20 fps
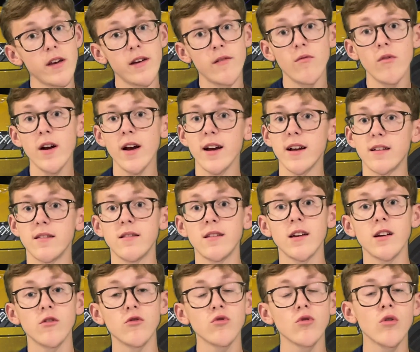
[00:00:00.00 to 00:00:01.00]
rear concealed
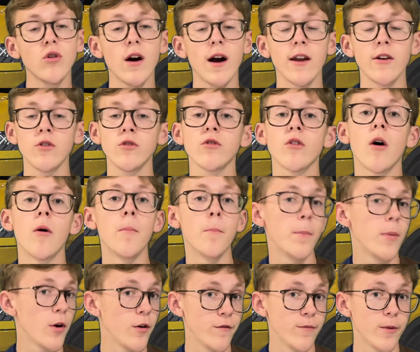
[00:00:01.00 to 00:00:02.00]
door handles on both
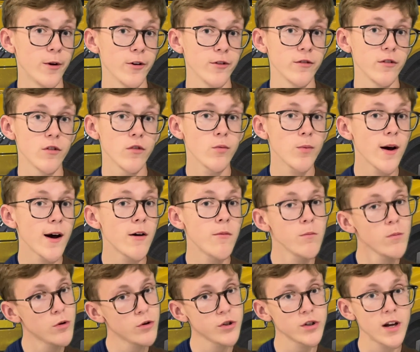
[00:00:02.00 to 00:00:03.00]
models as well, much
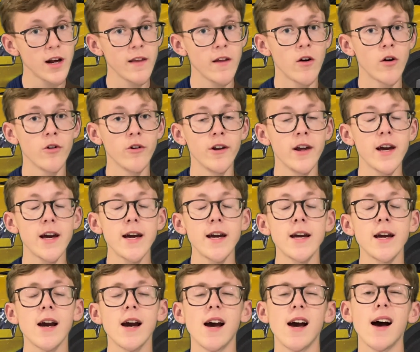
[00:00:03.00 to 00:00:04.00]
like the Honda E,
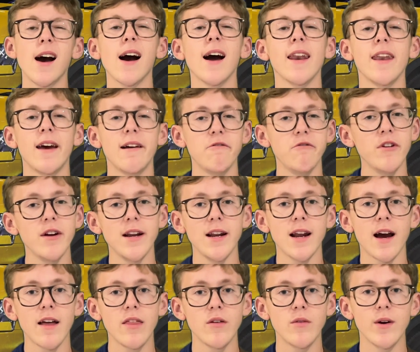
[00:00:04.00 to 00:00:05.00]
and I really like
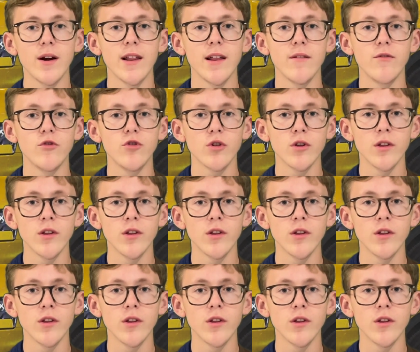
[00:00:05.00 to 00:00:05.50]
the way they've done